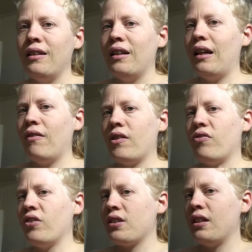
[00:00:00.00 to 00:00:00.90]
even if
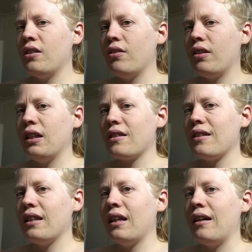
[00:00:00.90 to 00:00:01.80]
it's going to do things
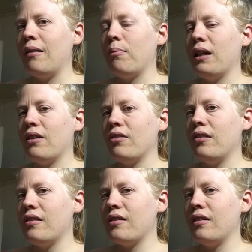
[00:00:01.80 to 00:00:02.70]
like that,
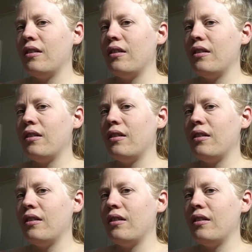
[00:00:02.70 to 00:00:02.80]
because